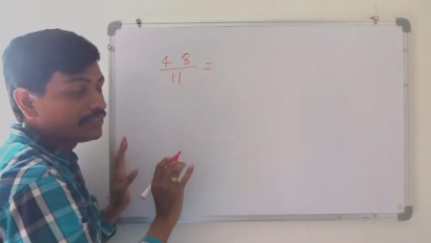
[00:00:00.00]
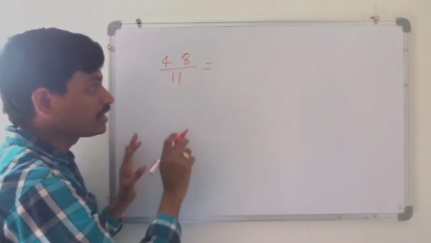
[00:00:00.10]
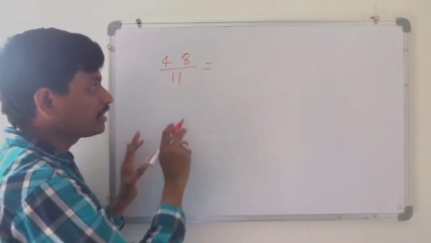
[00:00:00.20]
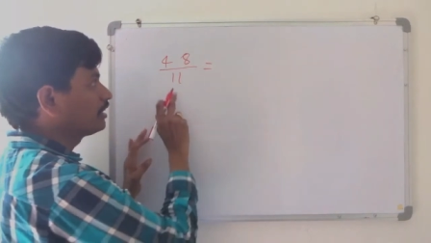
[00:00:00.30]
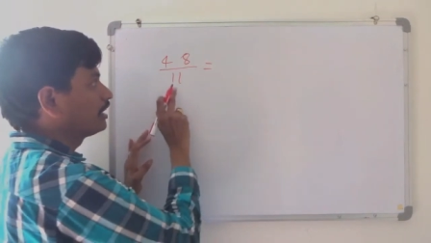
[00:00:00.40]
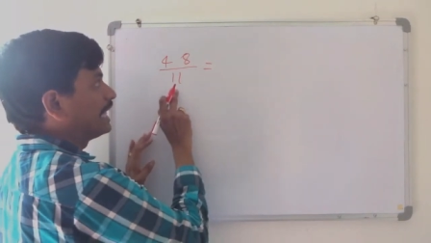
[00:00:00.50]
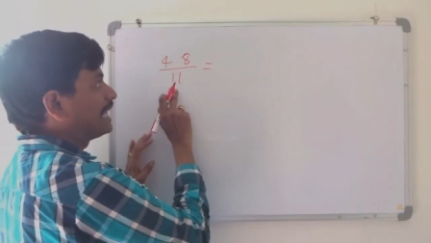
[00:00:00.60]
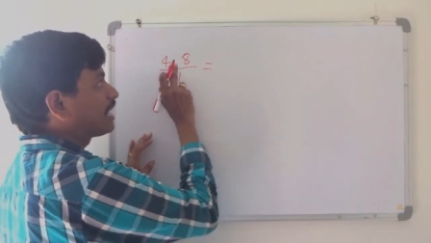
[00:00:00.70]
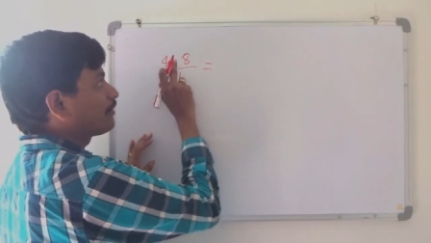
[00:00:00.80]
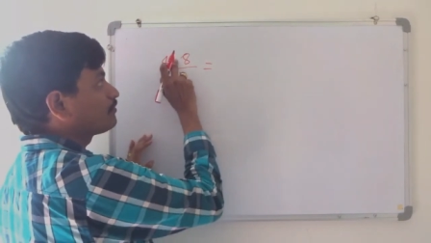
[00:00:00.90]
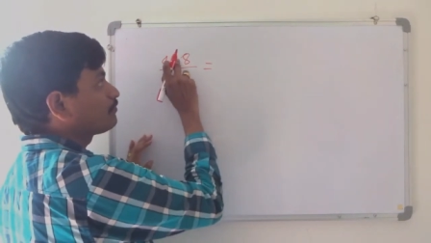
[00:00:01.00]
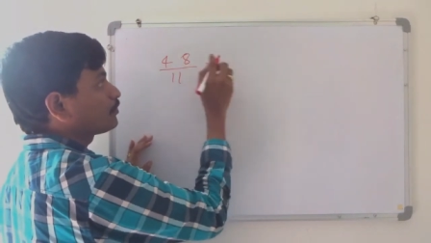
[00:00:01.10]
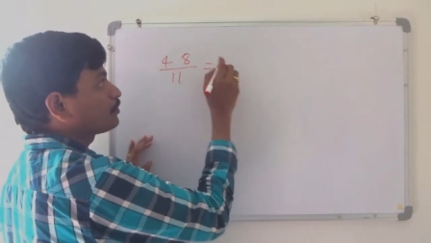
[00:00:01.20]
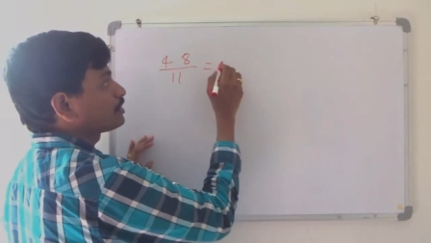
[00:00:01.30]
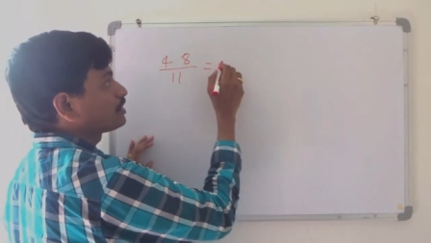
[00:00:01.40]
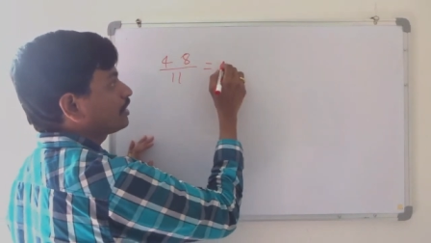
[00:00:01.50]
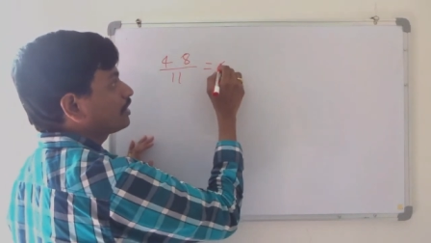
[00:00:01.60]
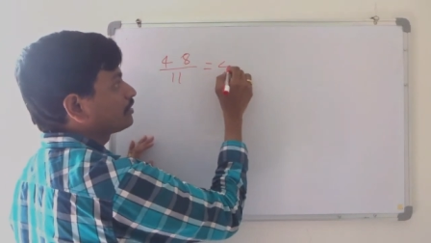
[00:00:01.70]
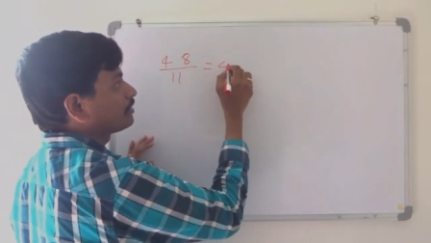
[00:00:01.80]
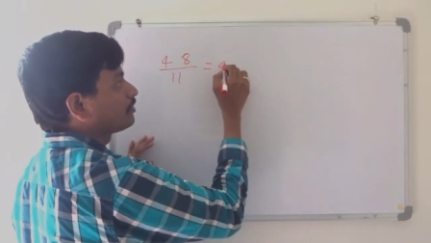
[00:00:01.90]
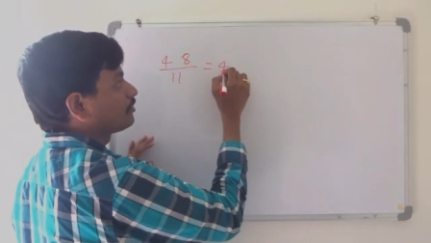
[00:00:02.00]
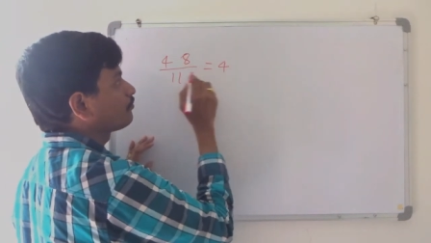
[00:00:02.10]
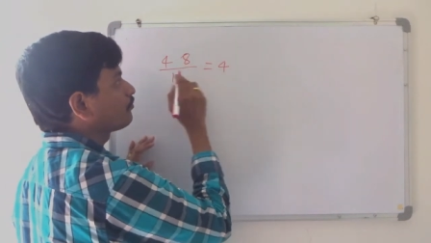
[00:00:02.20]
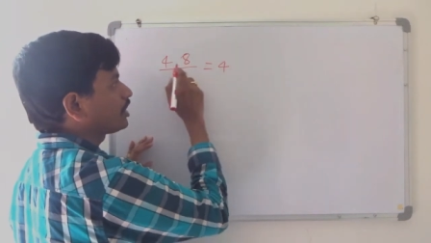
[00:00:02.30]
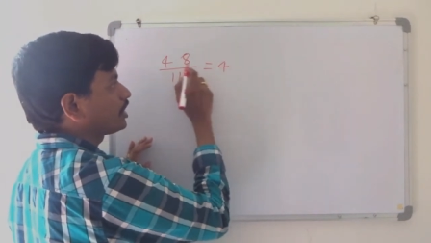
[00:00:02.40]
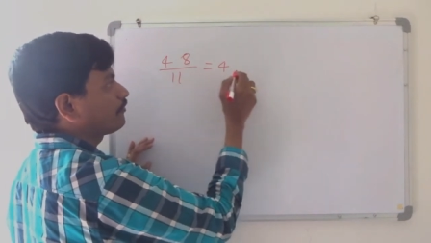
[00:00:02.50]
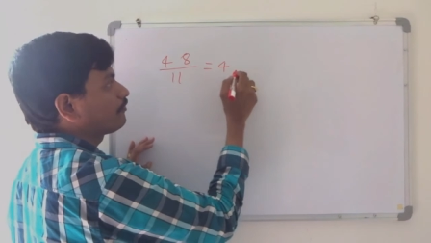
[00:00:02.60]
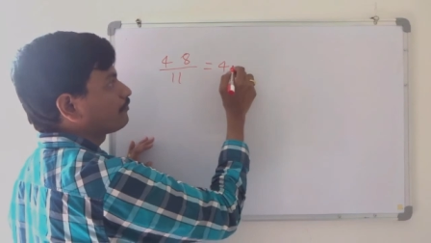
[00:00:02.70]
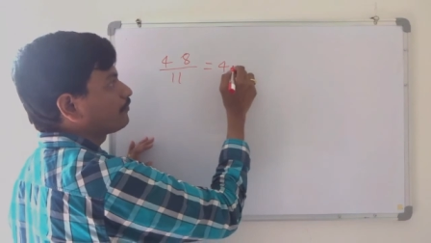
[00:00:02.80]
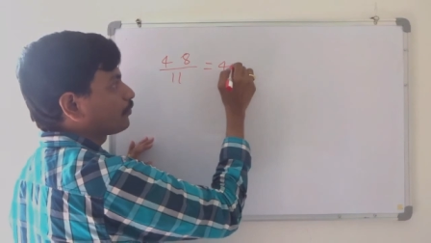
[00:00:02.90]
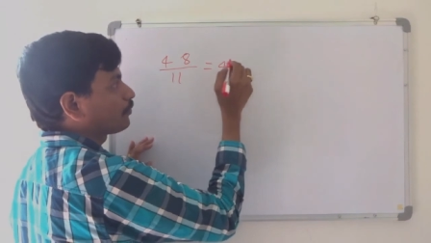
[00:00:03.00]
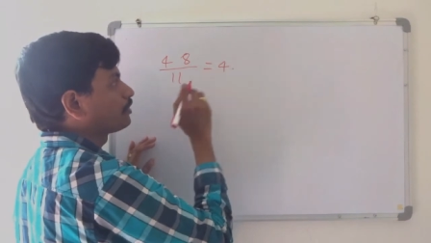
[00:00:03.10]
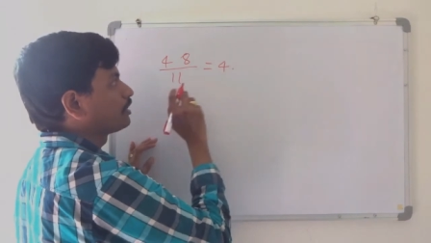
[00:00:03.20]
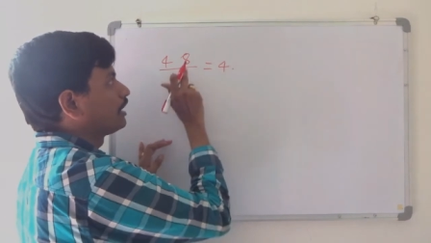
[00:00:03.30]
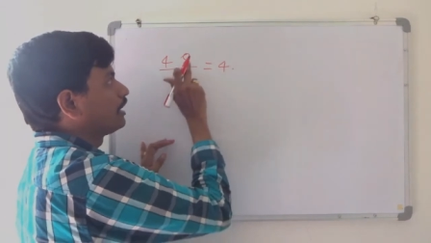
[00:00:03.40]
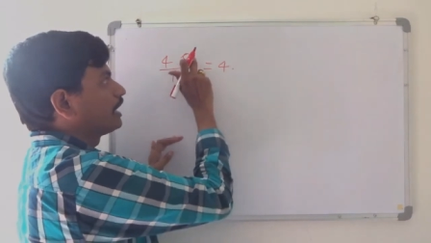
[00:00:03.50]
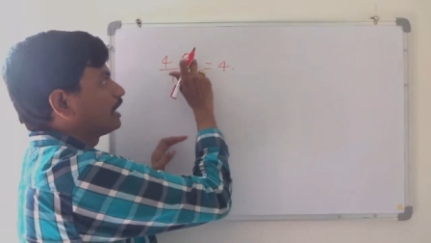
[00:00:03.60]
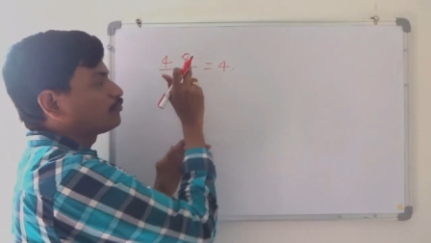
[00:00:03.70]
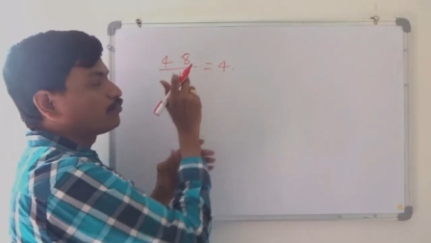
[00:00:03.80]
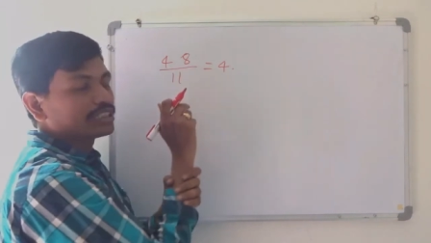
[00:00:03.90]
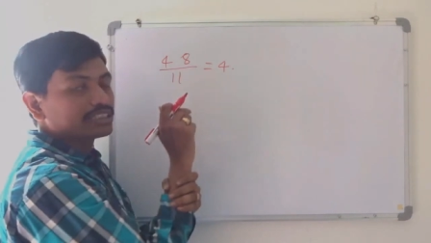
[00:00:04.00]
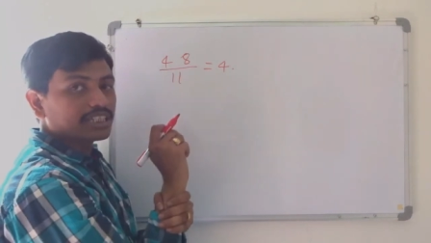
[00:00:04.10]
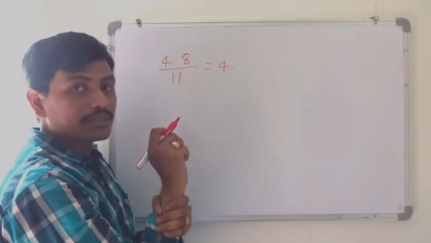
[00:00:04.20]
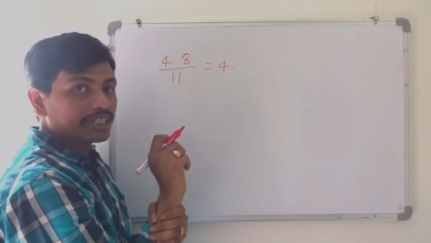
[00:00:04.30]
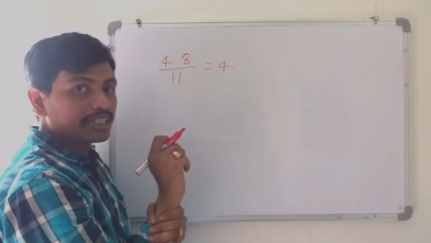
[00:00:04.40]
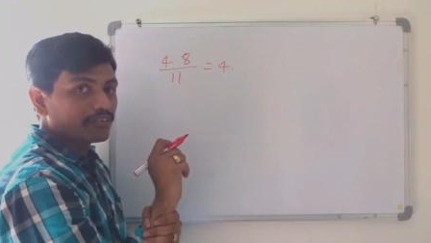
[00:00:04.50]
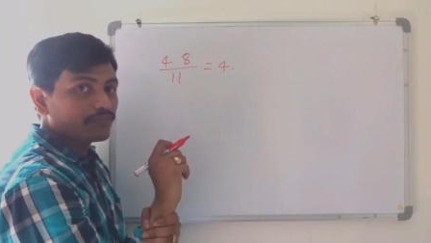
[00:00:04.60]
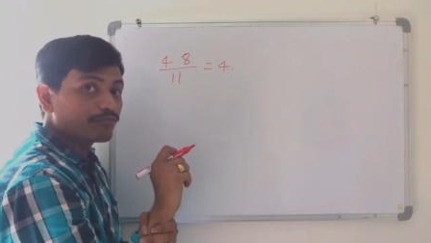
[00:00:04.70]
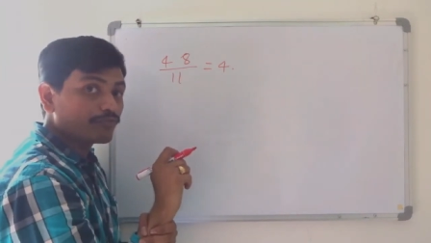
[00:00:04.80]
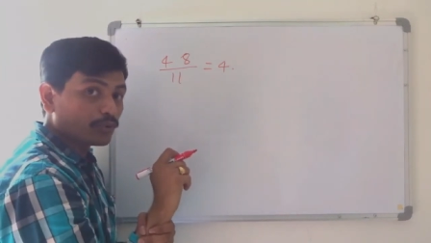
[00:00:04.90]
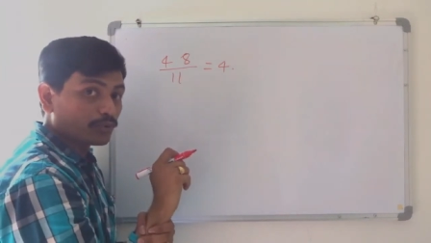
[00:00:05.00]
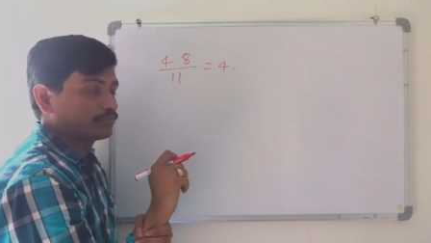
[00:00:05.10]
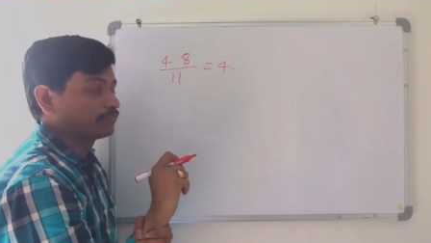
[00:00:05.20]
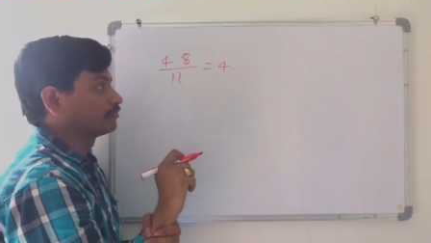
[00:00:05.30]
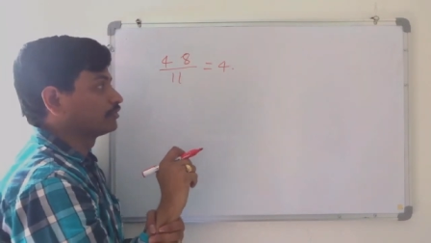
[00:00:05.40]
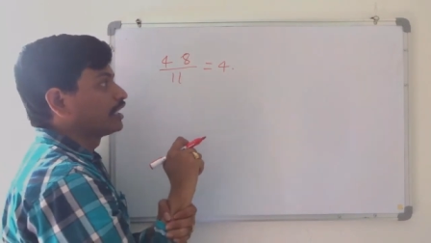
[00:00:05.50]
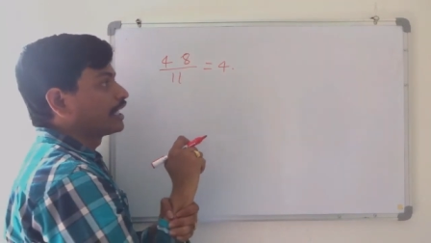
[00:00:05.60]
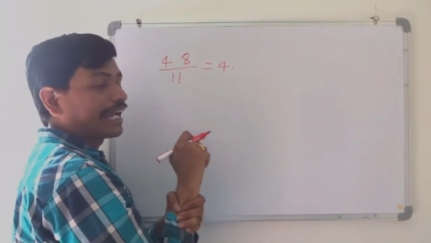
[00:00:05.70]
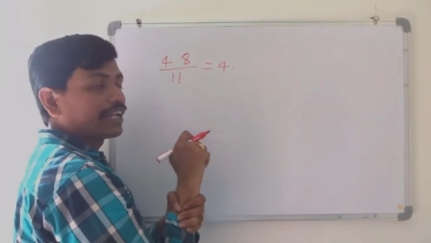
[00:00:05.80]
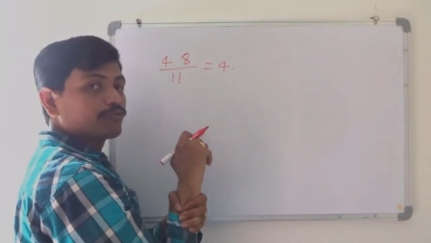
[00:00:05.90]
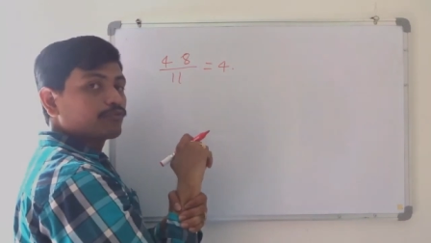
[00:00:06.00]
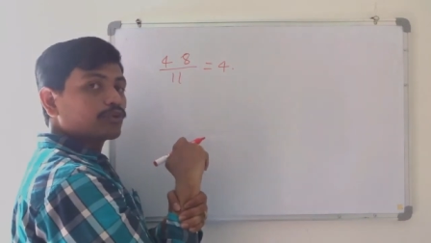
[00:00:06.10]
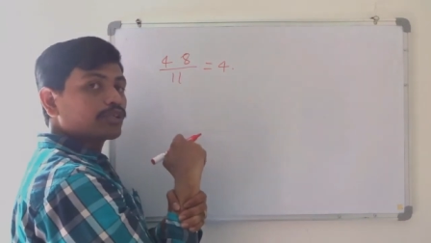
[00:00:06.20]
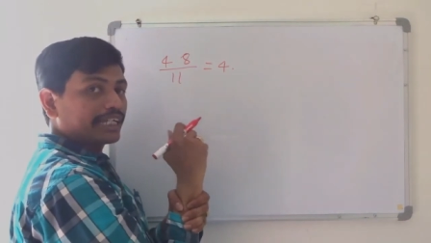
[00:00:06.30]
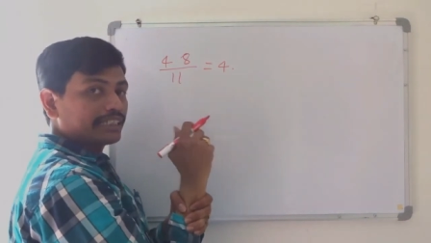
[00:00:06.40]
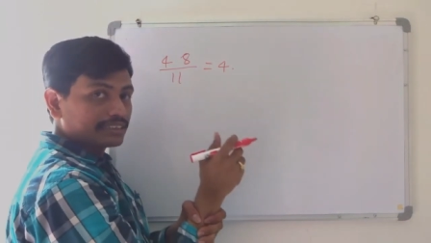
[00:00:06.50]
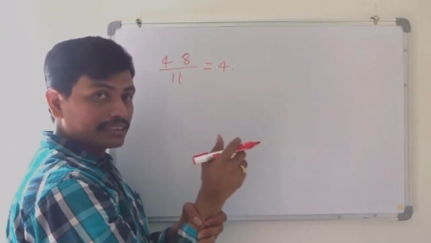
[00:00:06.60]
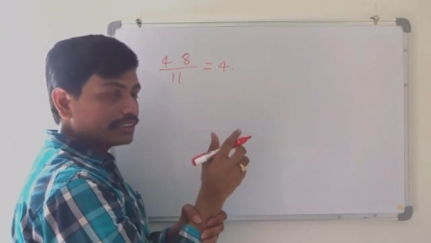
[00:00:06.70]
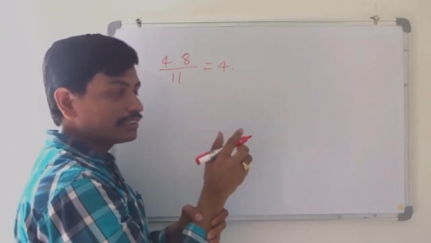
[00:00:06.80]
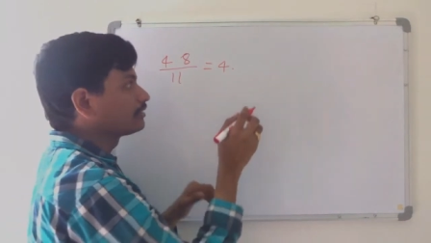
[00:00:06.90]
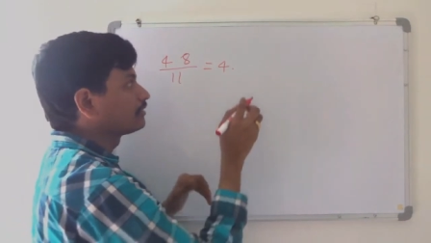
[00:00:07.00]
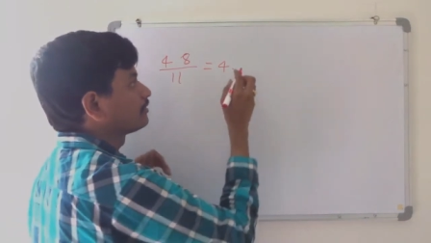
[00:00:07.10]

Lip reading: division, 11 fours are 44. And what's the remainder? 4. And 4 nines are